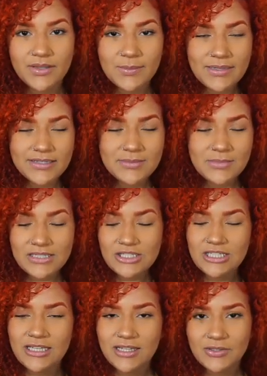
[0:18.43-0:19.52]
welcome back to
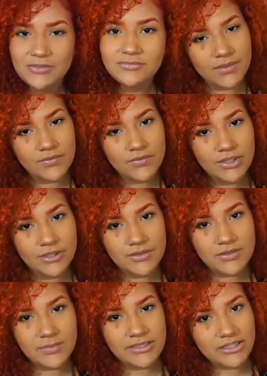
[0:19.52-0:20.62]
my channel. If you're new
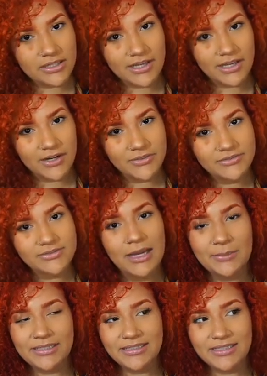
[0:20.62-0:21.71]
to my channel,
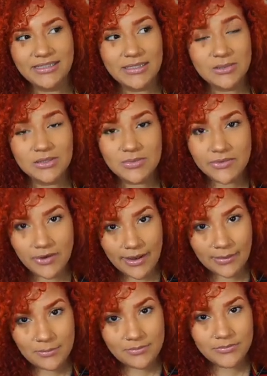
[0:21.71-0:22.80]
I'm not gonna say
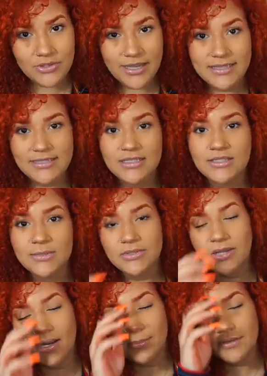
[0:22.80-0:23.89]
subscribe. You guys can
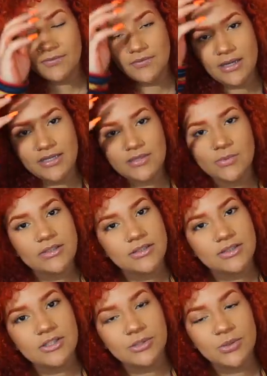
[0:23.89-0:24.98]
subscribe if you guys want
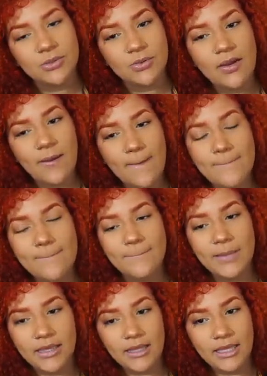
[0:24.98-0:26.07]
to,
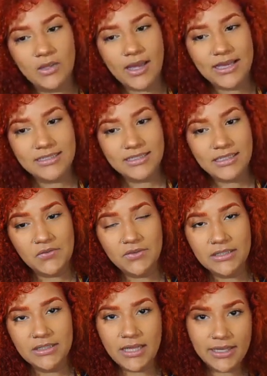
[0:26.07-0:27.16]
but you guys can
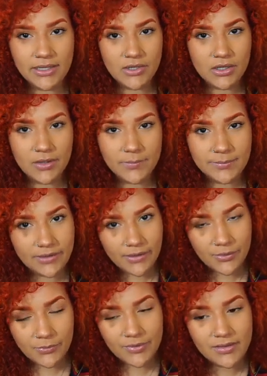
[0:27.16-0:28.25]
definitely like. It'll help me
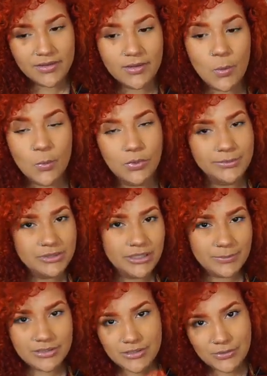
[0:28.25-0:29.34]
out with what I'm trying
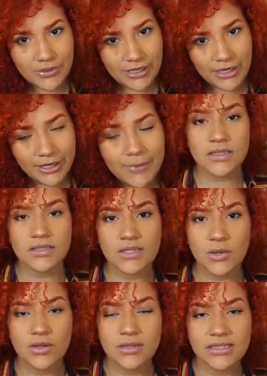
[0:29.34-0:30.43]
to pursue here.
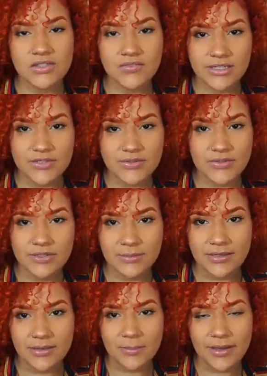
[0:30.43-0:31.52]
So this video is going to
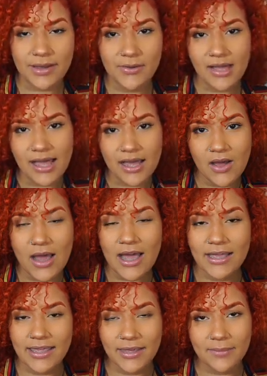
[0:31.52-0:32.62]
be about how
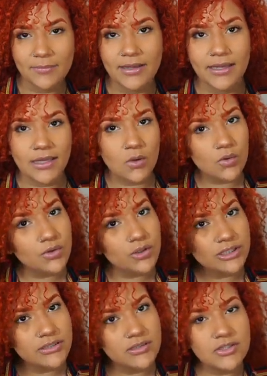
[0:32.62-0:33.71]
I get my
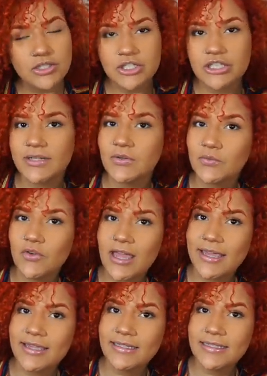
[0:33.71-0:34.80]
orange and
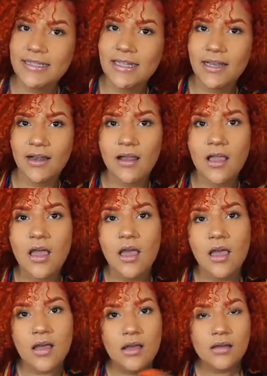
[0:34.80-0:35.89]
red and,
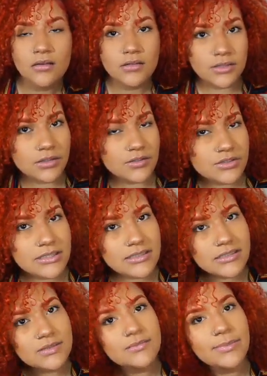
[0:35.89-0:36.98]
you know,
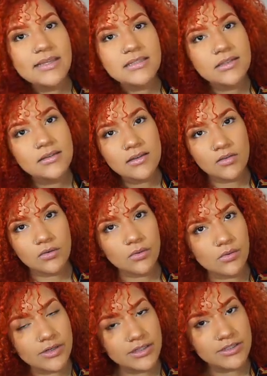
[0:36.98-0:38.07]
just basically the
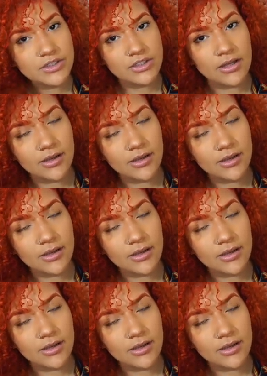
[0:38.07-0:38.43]
orange